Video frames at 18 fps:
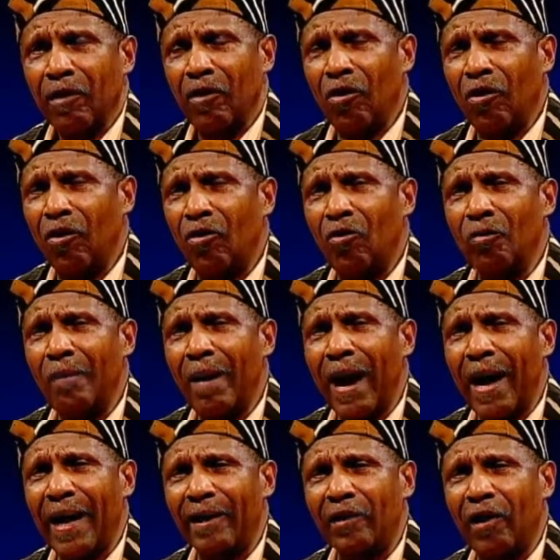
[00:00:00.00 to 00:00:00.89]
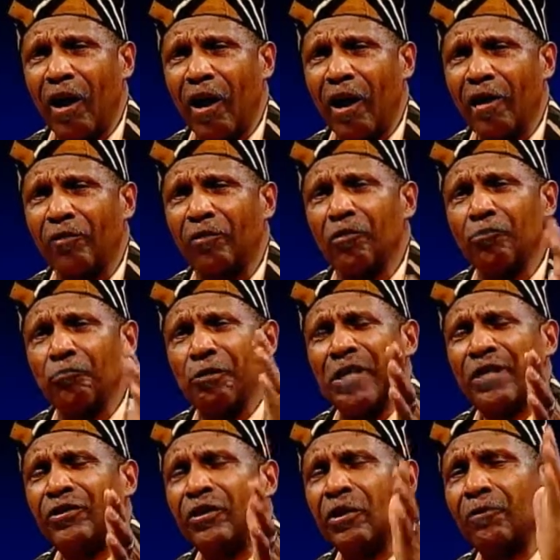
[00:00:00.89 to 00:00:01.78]
Oh, my God,
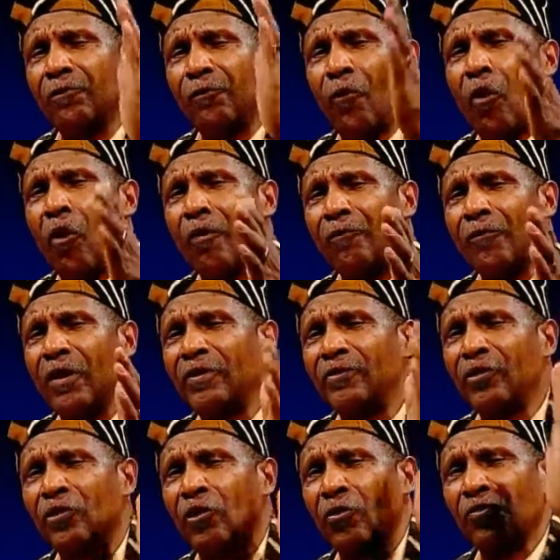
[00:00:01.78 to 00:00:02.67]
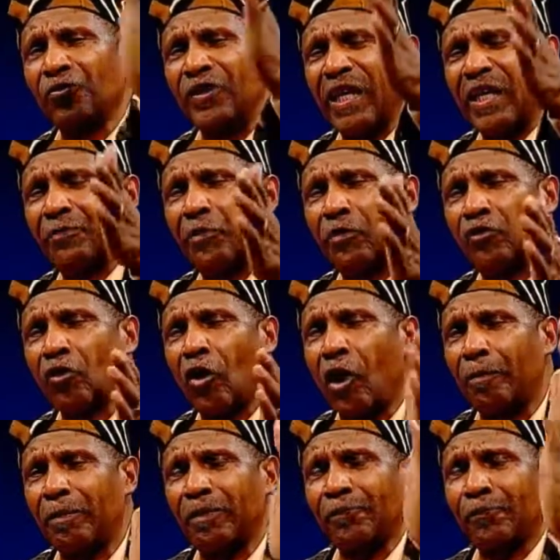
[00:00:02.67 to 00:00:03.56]
reaching forth unto those things which
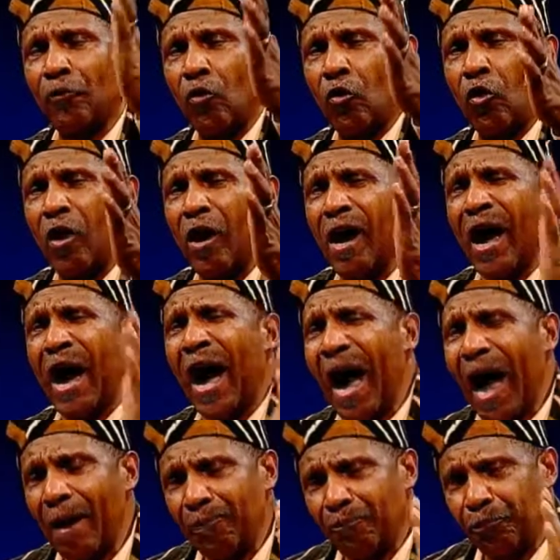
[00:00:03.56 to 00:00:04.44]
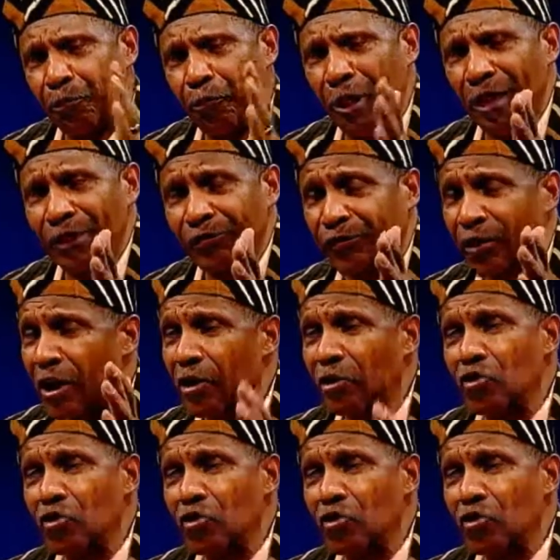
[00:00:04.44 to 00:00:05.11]
are before, I press.